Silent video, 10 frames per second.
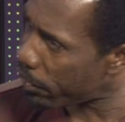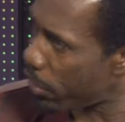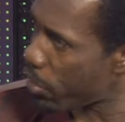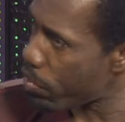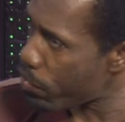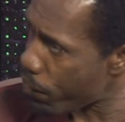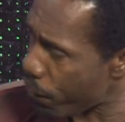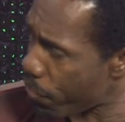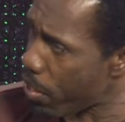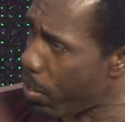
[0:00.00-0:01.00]
to the
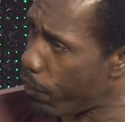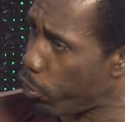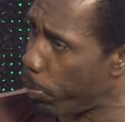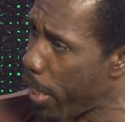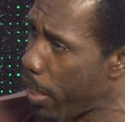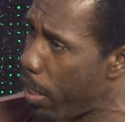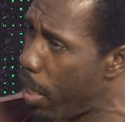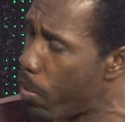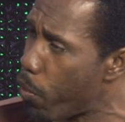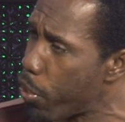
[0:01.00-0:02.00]
youth of Jamaica.
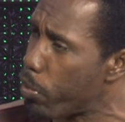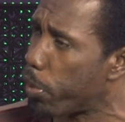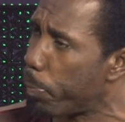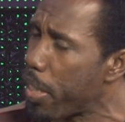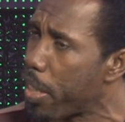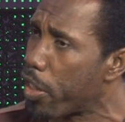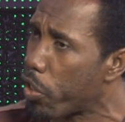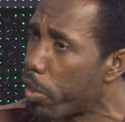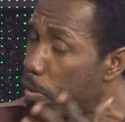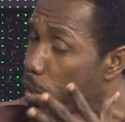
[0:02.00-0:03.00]
Yep. Were you speaking
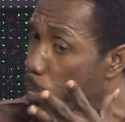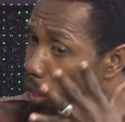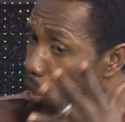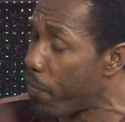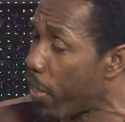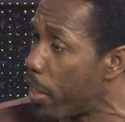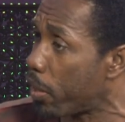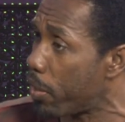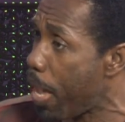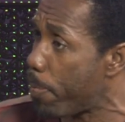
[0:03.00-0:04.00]
just specifically
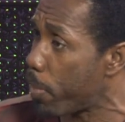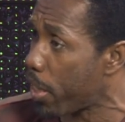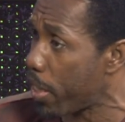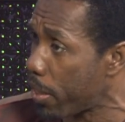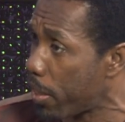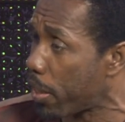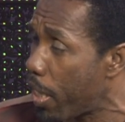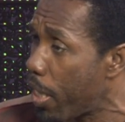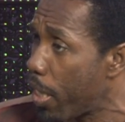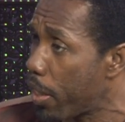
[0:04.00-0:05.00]
to them, the kids,
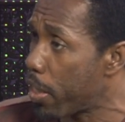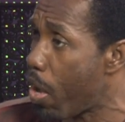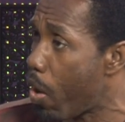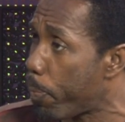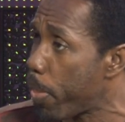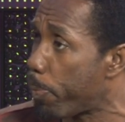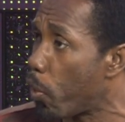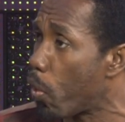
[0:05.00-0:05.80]
the young people?